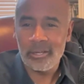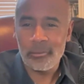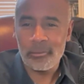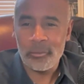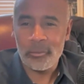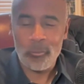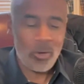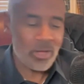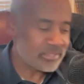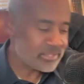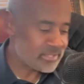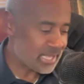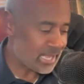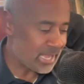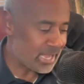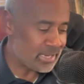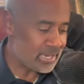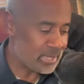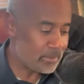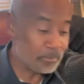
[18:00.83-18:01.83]
ones that
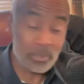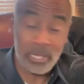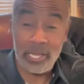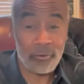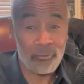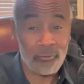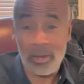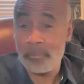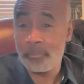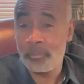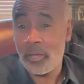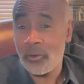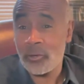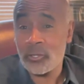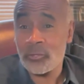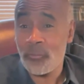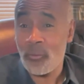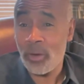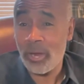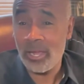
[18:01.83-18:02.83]
end up being great players
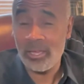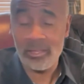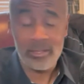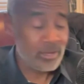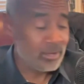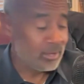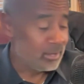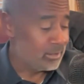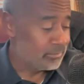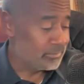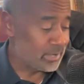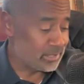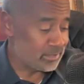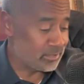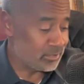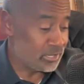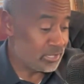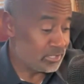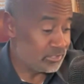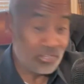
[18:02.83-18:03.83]
for you that you
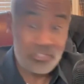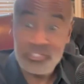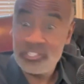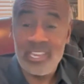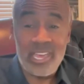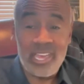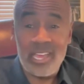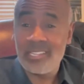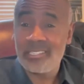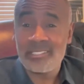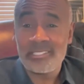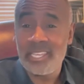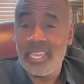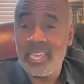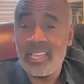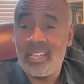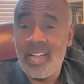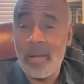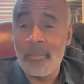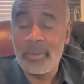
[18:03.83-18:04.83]
did not see it
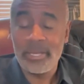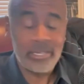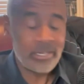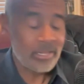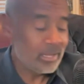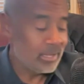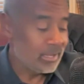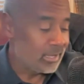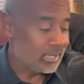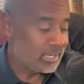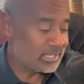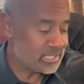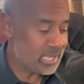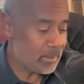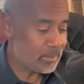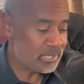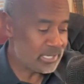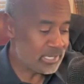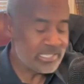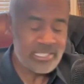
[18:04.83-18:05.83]
coming?
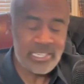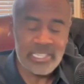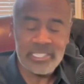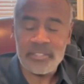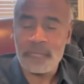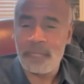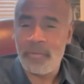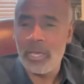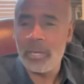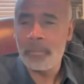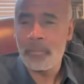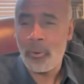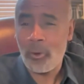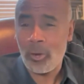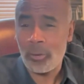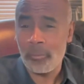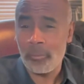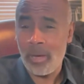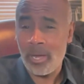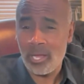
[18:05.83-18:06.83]
Isn't it the fun part
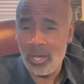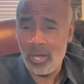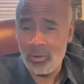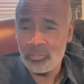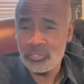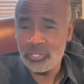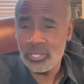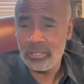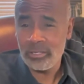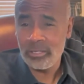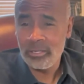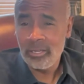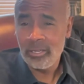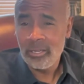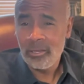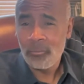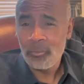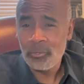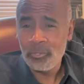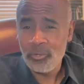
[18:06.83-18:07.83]
about coaching
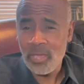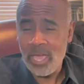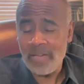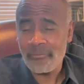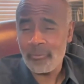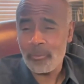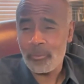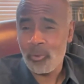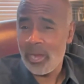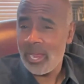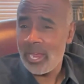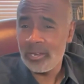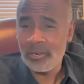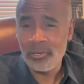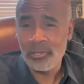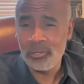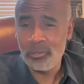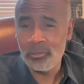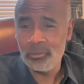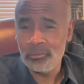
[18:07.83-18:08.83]
when you have a brand
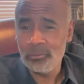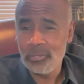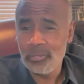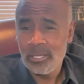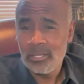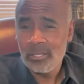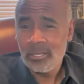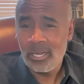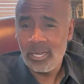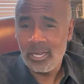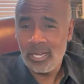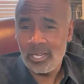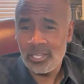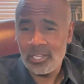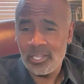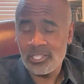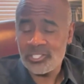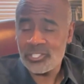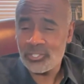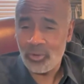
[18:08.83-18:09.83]
new
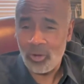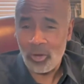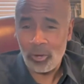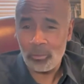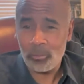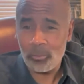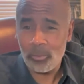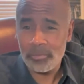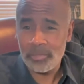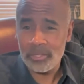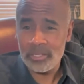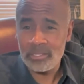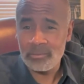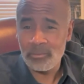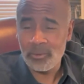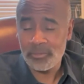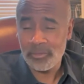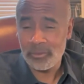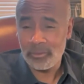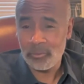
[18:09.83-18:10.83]
start with
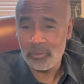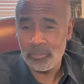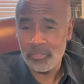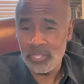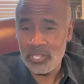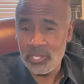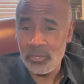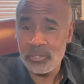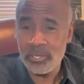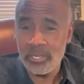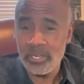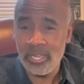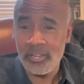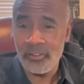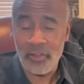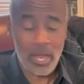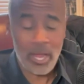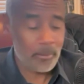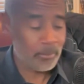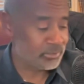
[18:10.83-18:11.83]
the unit and you're
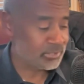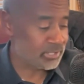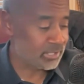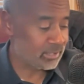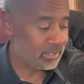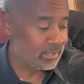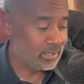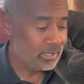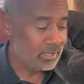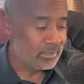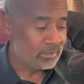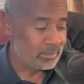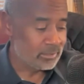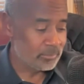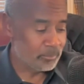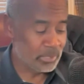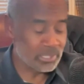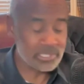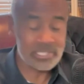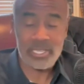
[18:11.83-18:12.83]
able to
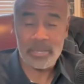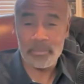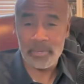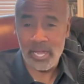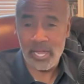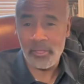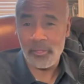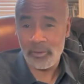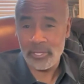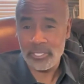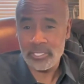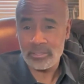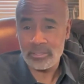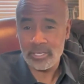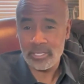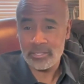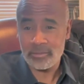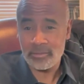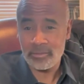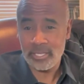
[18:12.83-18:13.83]
put something together?
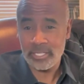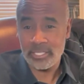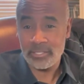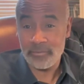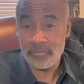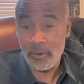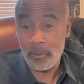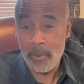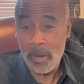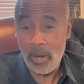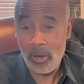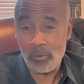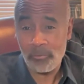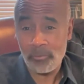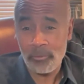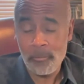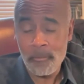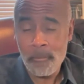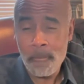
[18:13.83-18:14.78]
It's very powerful.